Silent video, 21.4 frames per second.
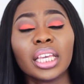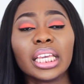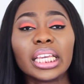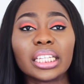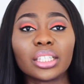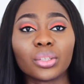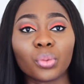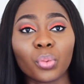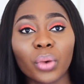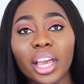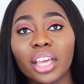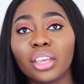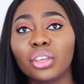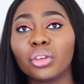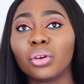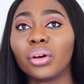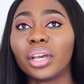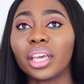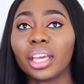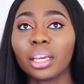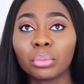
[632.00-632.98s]
is where
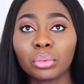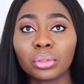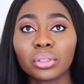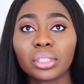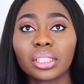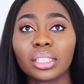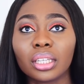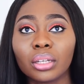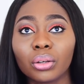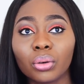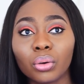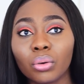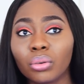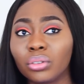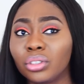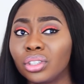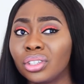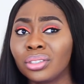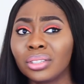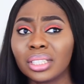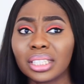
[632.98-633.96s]
you're able to say, oh,
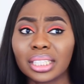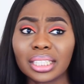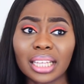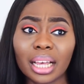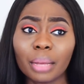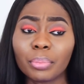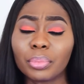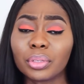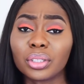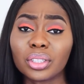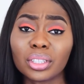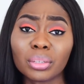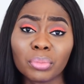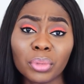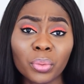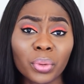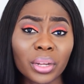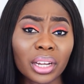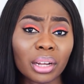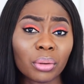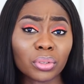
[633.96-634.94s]
do you know this happened to
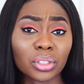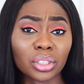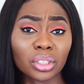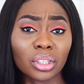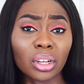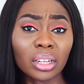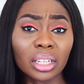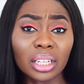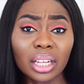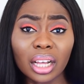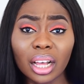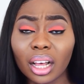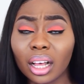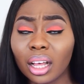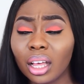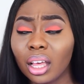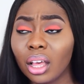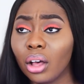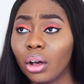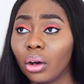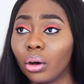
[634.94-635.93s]
me when I was
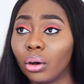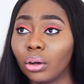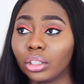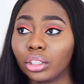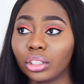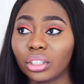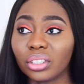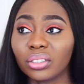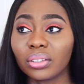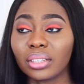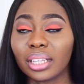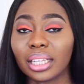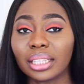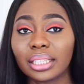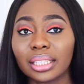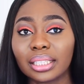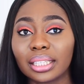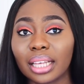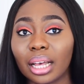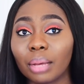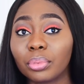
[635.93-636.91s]
younger? Or do you know that
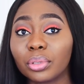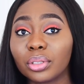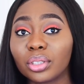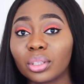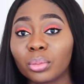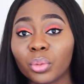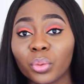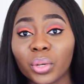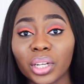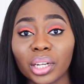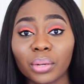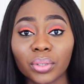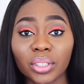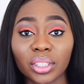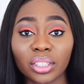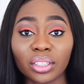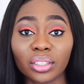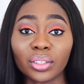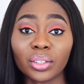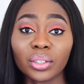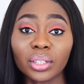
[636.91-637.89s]
this happened to me when I was
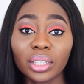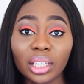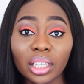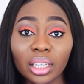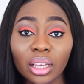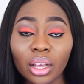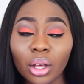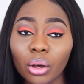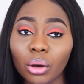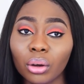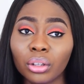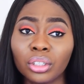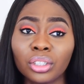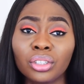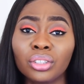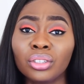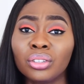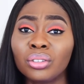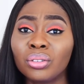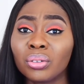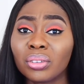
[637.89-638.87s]
in uni? Or
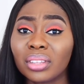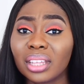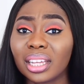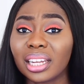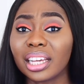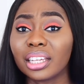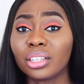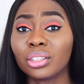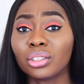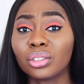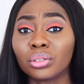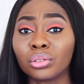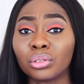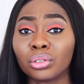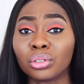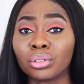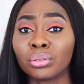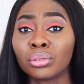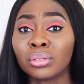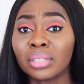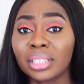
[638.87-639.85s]
did you know that I used to
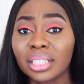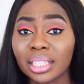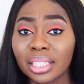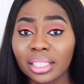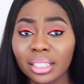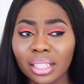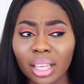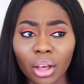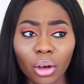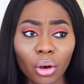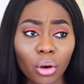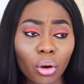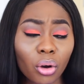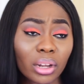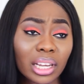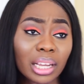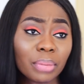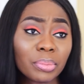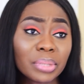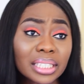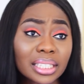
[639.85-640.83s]
do this?
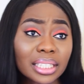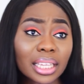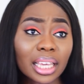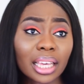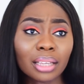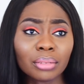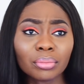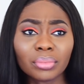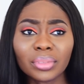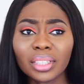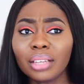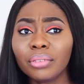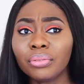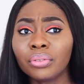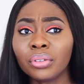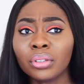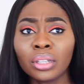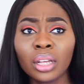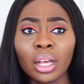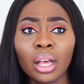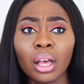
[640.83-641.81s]
Or let me say,
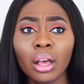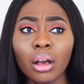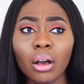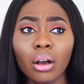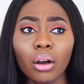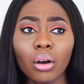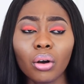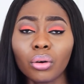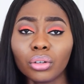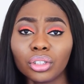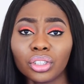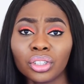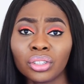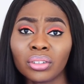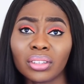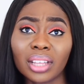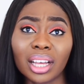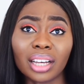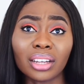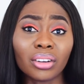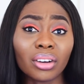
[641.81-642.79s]
even, oh, do you
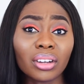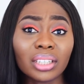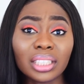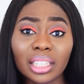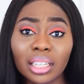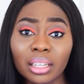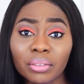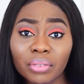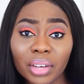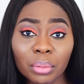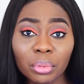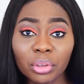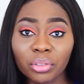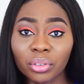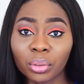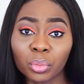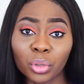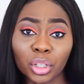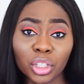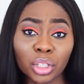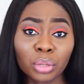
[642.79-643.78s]
know that God delivered me
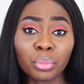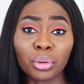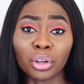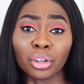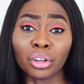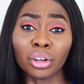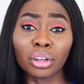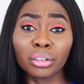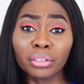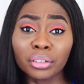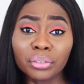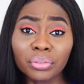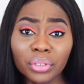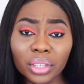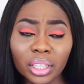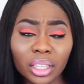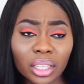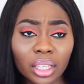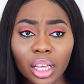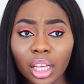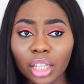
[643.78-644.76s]
from watching
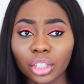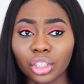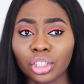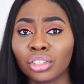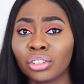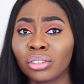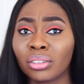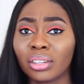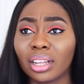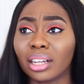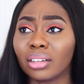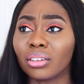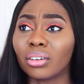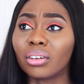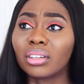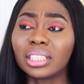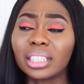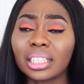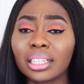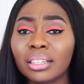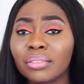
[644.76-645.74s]
pornography? Did you know that
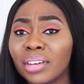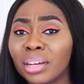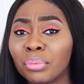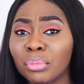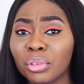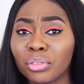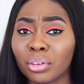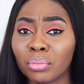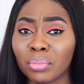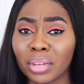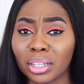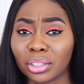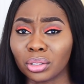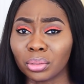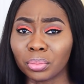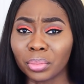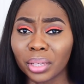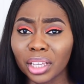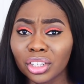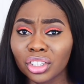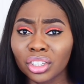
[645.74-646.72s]
God delivered me from
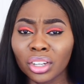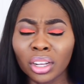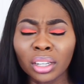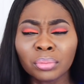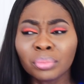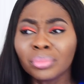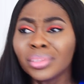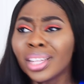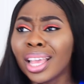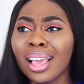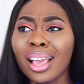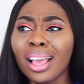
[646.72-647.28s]
masturbation?